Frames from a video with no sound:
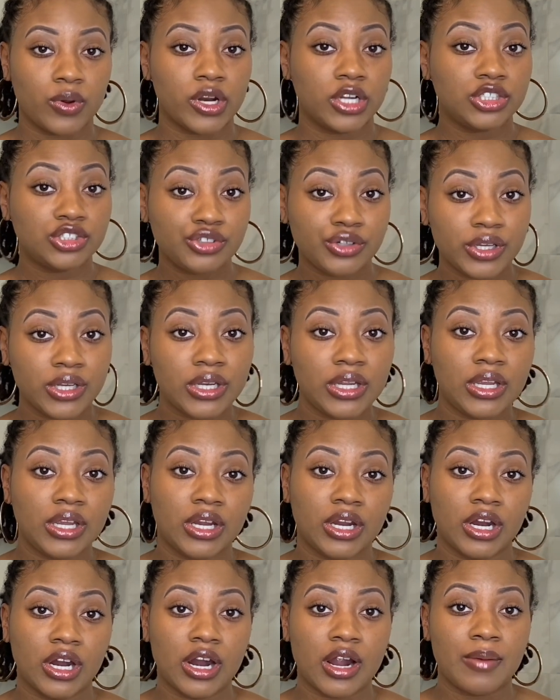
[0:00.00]
a trend
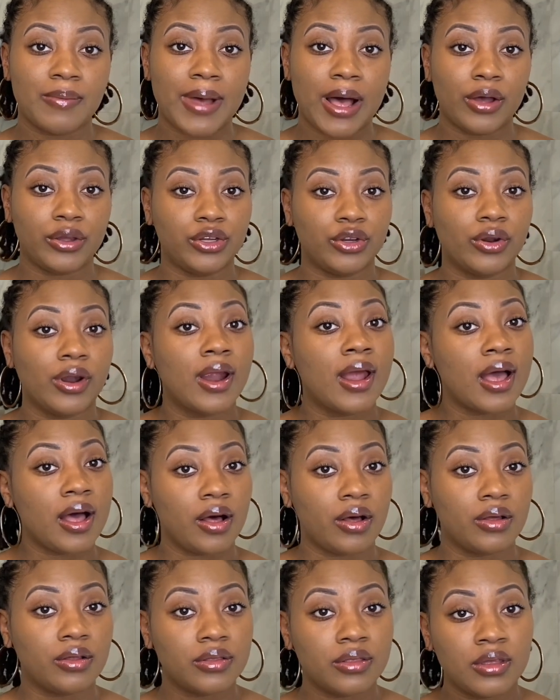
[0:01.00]
here about your
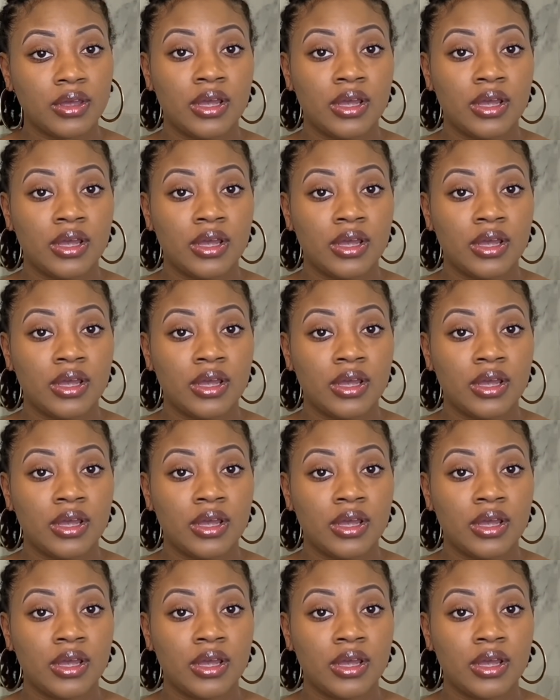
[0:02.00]
health.